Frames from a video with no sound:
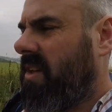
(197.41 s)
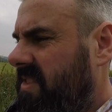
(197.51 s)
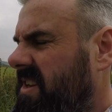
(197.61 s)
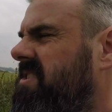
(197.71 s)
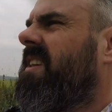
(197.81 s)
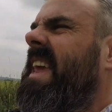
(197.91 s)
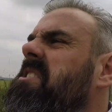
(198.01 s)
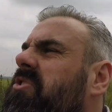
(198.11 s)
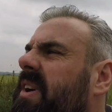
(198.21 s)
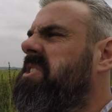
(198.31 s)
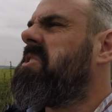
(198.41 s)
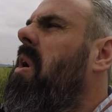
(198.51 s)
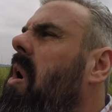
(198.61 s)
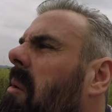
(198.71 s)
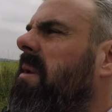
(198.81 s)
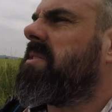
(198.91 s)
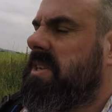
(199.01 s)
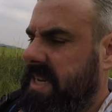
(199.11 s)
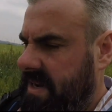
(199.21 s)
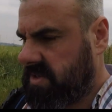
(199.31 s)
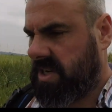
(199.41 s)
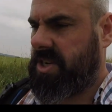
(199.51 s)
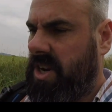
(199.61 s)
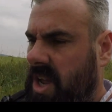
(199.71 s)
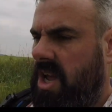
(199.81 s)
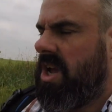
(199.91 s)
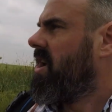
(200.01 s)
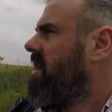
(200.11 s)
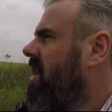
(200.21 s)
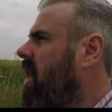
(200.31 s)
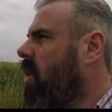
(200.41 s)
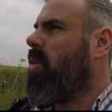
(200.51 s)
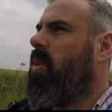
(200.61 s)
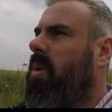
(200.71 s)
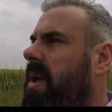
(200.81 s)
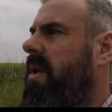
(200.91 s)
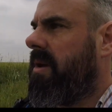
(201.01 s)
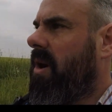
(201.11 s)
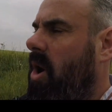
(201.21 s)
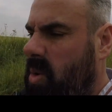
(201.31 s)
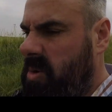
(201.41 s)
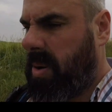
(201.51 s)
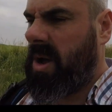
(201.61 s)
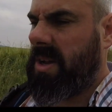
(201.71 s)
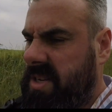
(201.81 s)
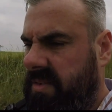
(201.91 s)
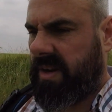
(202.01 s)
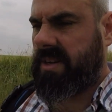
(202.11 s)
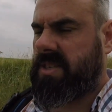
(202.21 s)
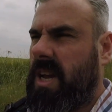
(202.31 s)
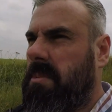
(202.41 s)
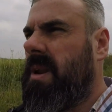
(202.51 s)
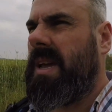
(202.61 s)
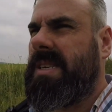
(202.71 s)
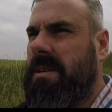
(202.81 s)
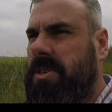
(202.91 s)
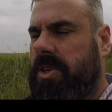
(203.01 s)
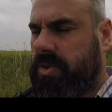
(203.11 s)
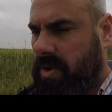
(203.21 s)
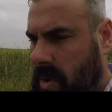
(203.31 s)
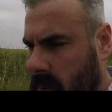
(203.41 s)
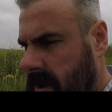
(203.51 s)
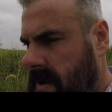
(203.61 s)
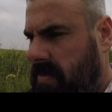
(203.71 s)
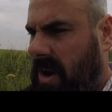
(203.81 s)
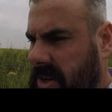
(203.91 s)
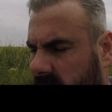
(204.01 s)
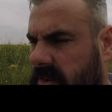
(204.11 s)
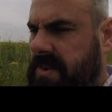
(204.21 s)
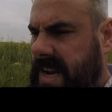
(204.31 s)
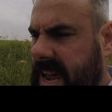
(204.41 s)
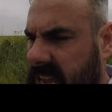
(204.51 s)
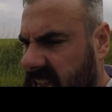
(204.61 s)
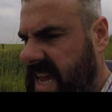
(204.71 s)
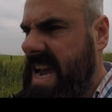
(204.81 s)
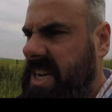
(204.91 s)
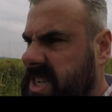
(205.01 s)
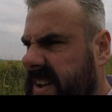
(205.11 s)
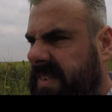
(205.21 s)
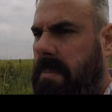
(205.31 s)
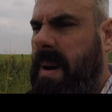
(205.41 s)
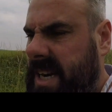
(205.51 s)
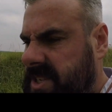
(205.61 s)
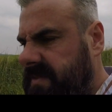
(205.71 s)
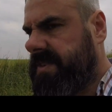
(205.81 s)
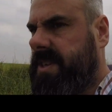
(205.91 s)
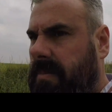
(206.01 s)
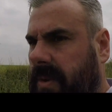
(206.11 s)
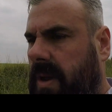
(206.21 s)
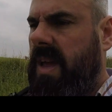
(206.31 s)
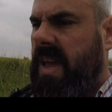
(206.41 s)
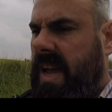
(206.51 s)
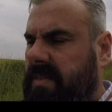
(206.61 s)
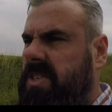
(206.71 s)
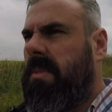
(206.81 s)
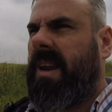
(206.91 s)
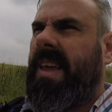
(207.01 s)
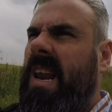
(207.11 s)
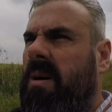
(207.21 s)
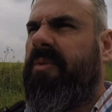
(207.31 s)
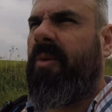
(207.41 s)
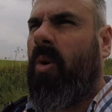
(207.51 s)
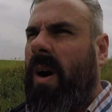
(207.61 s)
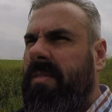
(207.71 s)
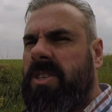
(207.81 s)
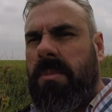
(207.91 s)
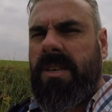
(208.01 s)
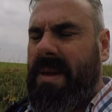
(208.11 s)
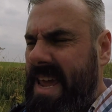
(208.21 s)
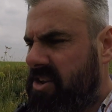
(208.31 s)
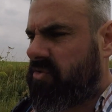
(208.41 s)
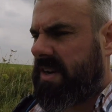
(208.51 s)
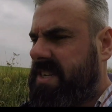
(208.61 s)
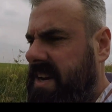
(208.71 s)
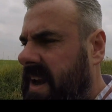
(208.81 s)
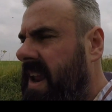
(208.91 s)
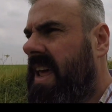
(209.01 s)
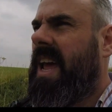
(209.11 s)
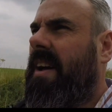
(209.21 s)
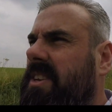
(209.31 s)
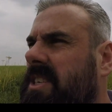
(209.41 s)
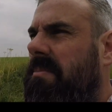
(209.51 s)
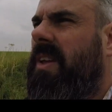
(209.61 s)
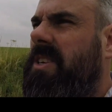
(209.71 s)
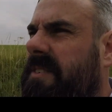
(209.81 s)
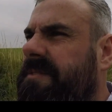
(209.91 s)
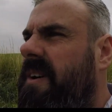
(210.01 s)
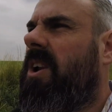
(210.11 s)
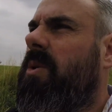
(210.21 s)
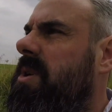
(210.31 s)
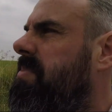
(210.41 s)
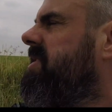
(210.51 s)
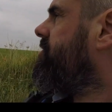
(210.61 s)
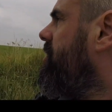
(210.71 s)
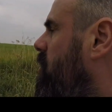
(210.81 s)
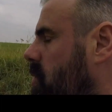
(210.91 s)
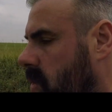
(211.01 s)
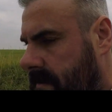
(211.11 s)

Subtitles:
just interest in hobbies. It sounds such an old person thing to say, but it is actually true. The idea of staying engaged, having a passion for something, having something to get up for, having something to be interested in, having something to follow, to pursue.